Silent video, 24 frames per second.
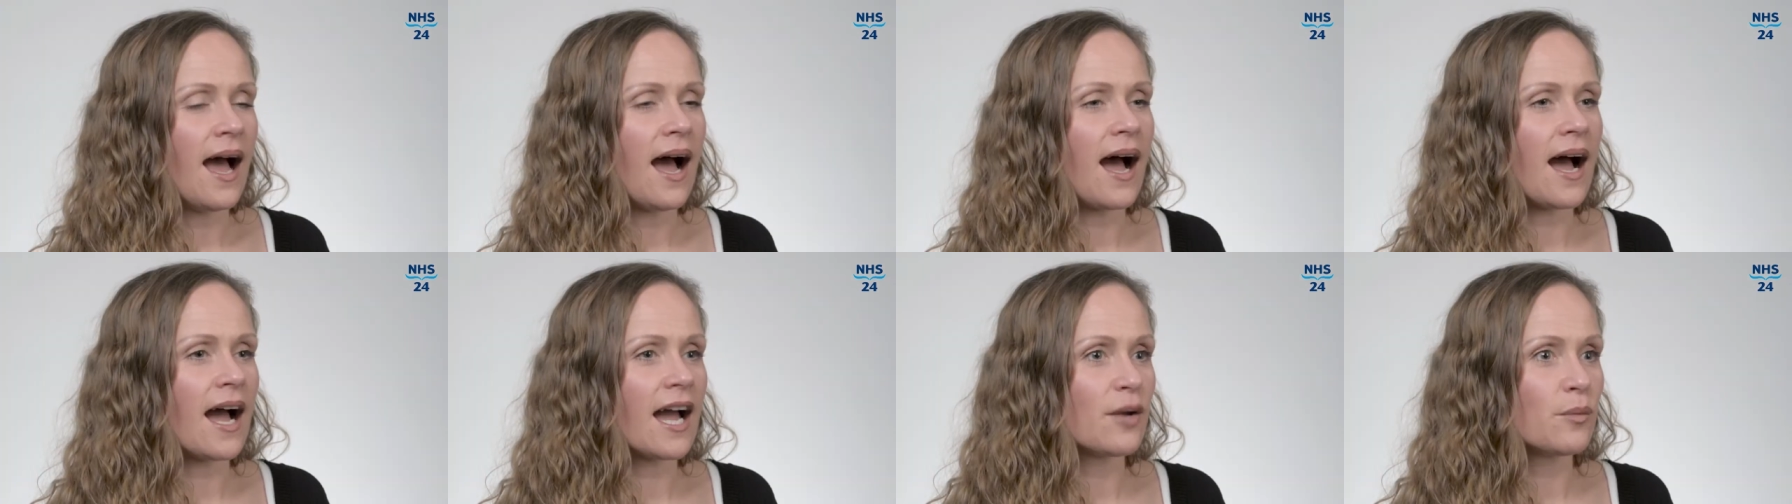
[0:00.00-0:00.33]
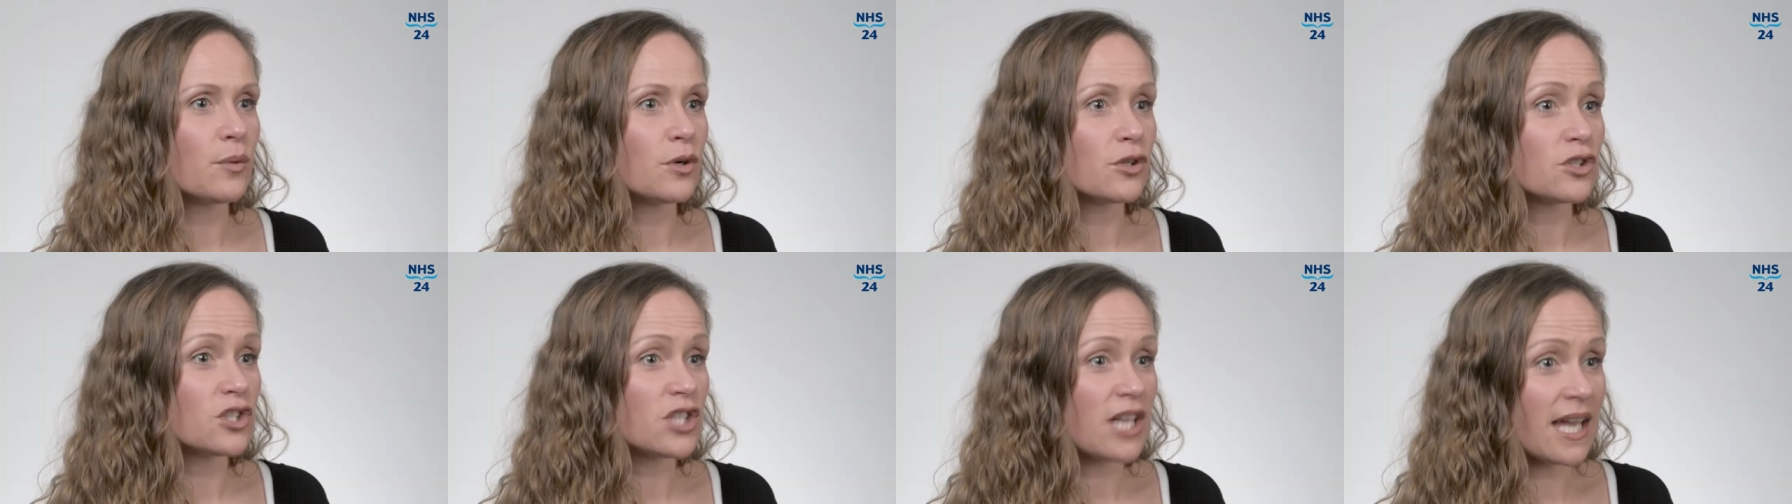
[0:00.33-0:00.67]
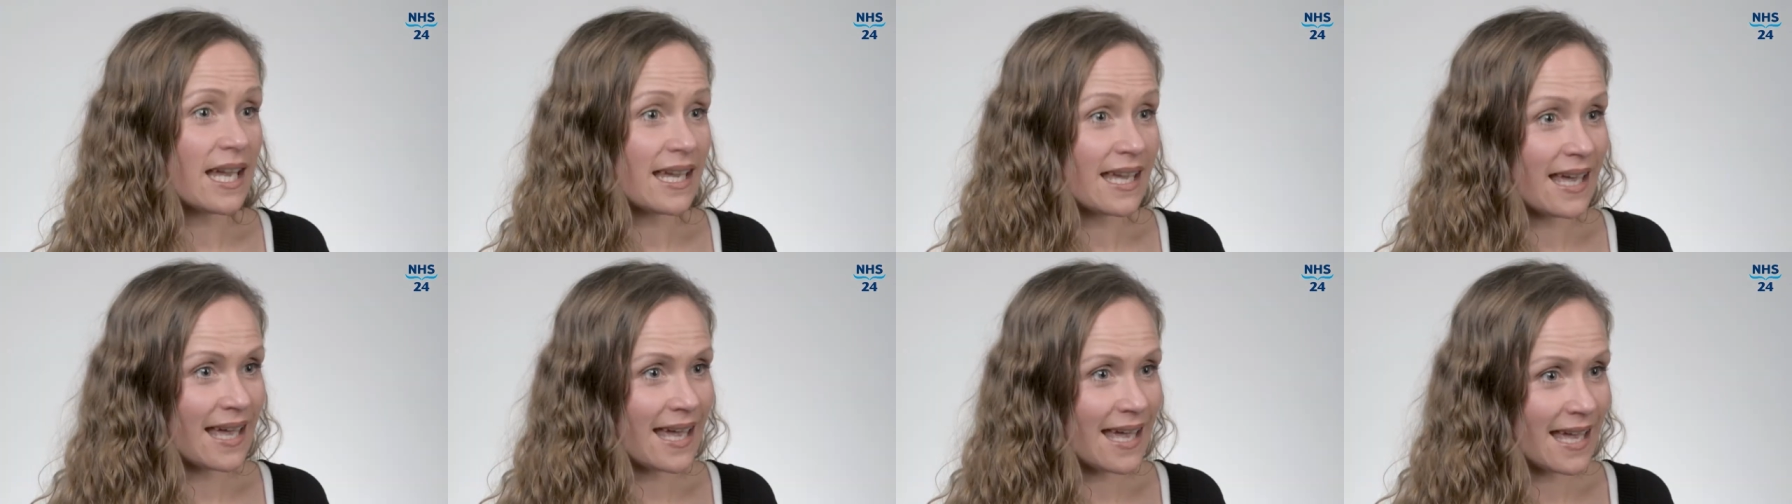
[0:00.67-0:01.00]
I will
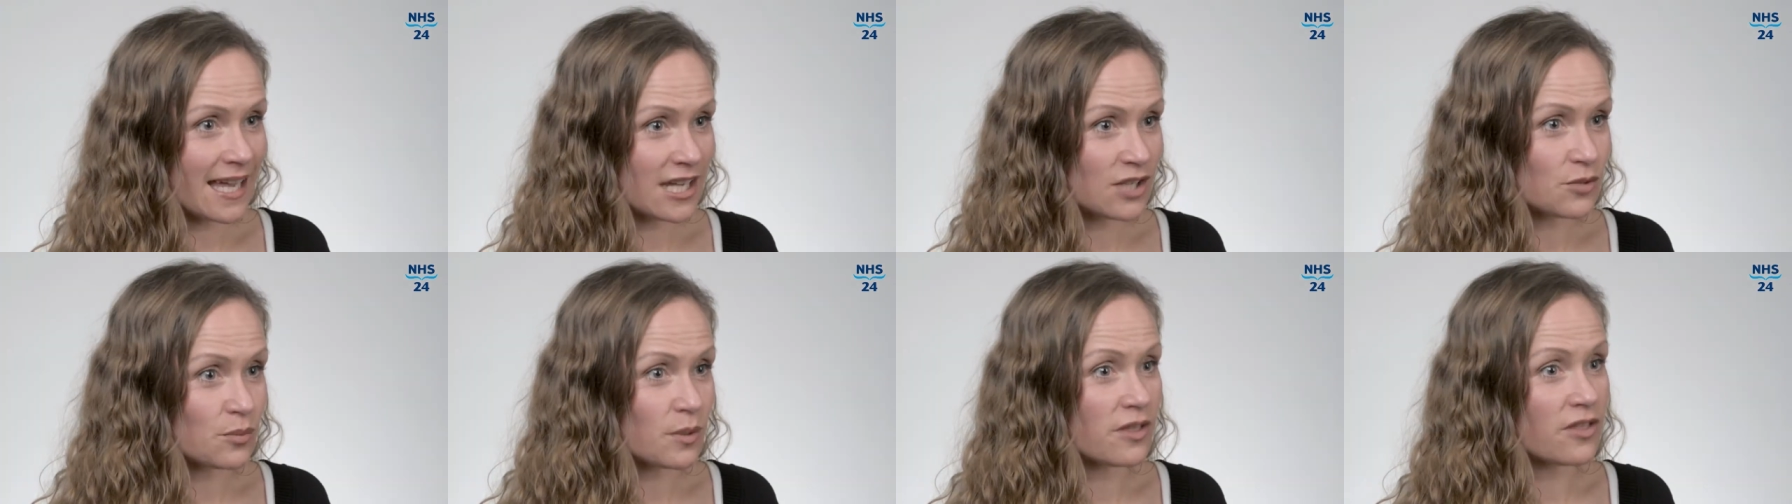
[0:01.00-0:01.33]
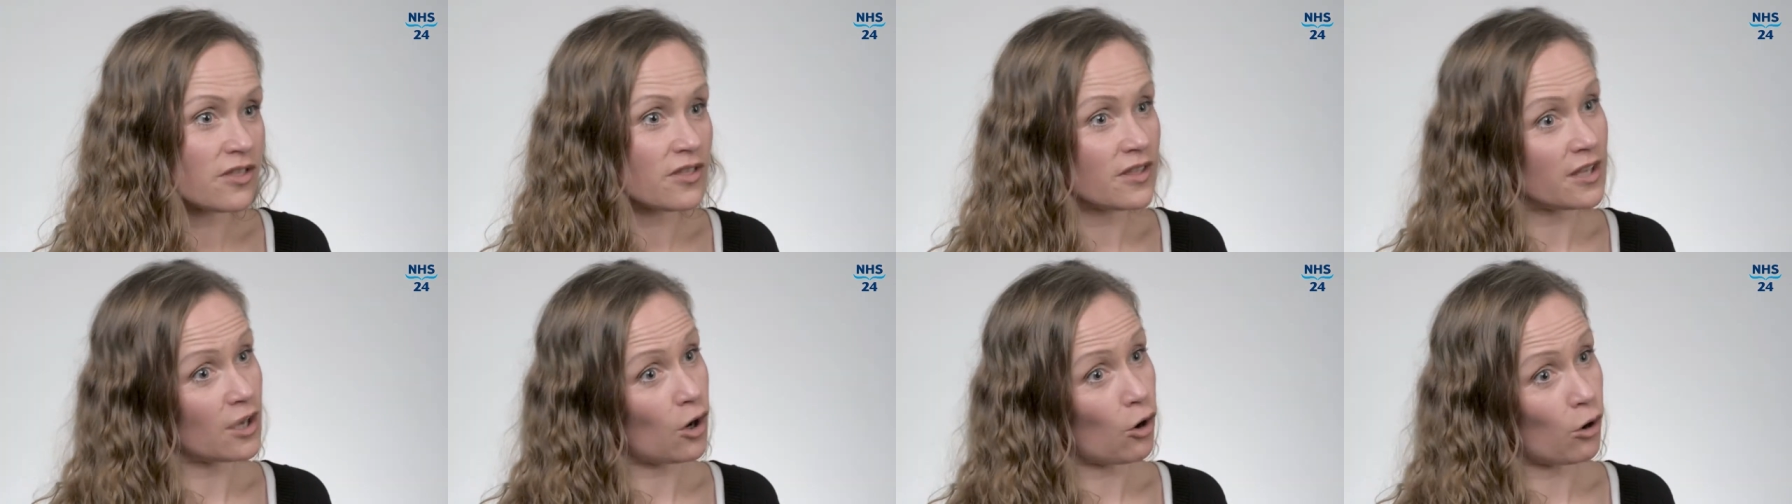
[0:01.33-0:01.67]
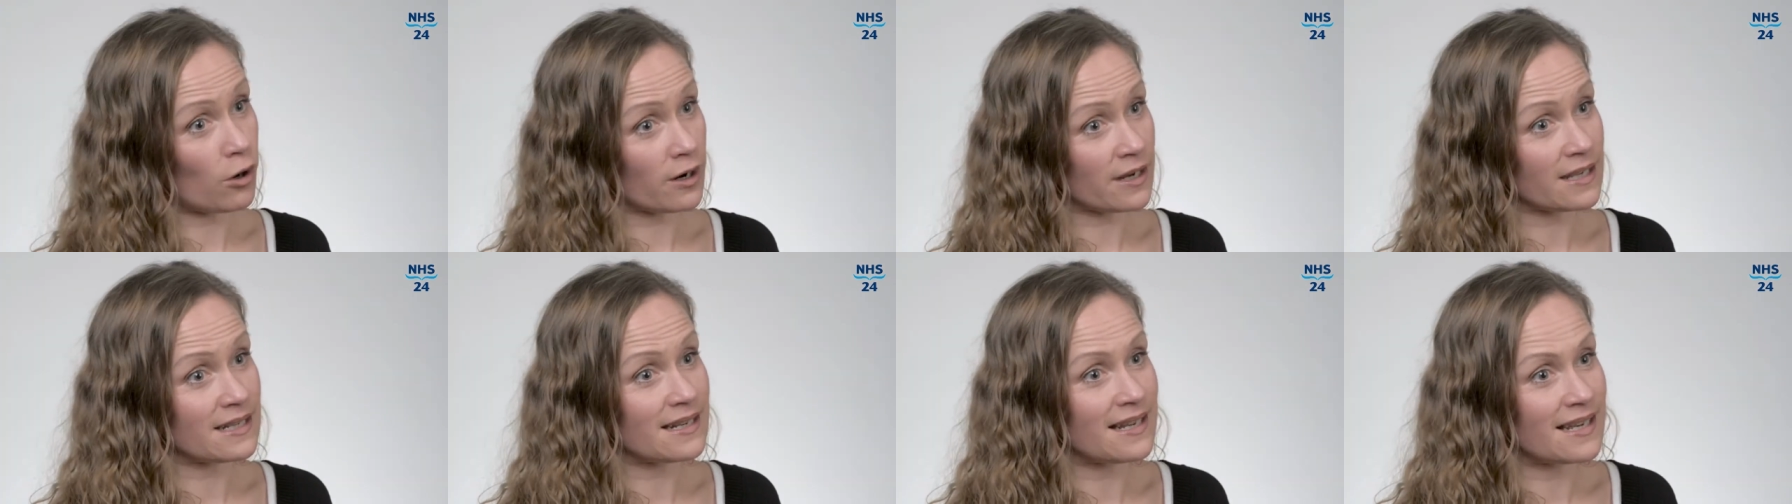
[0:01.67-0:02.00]
check ahead with the
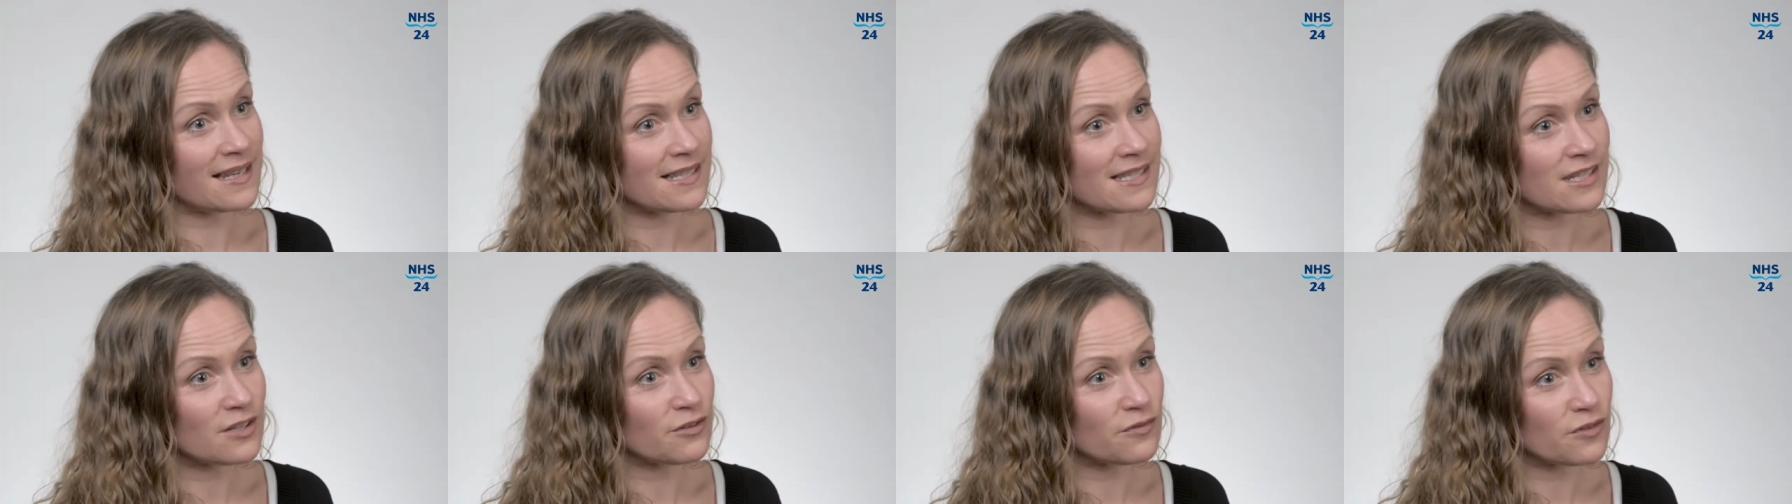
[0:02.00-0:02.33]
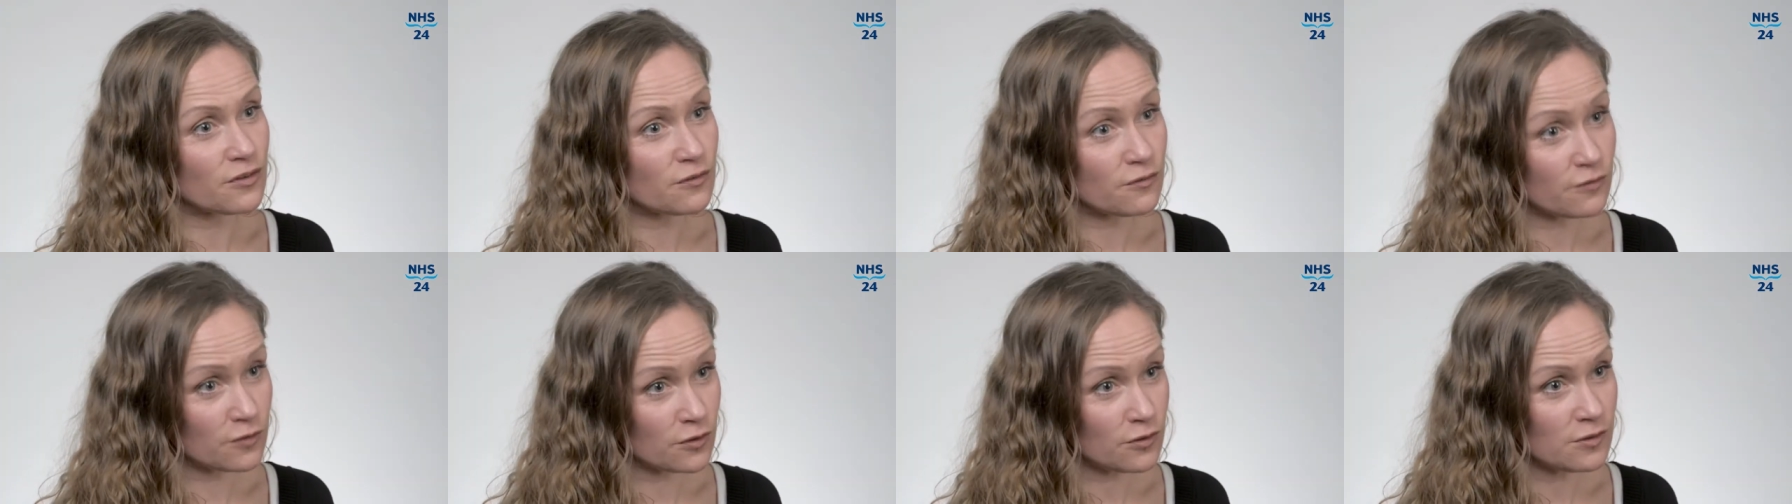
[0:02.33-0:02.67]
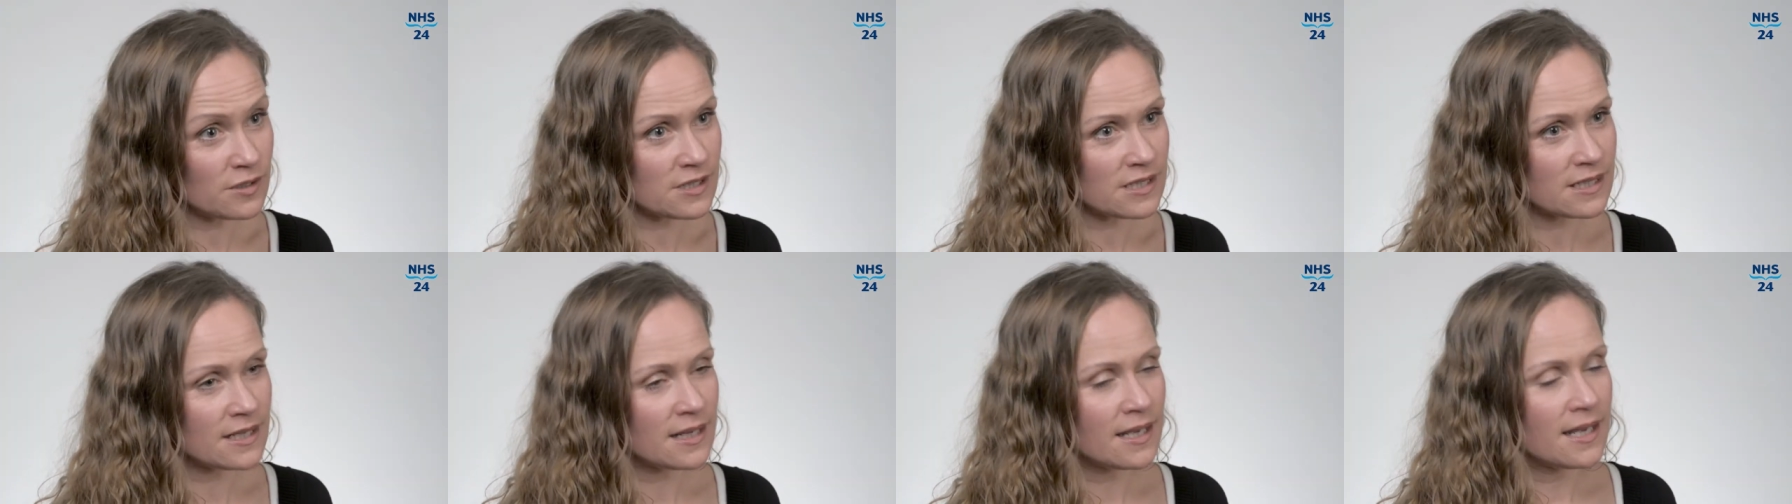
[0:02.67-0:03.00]
organiser of the food,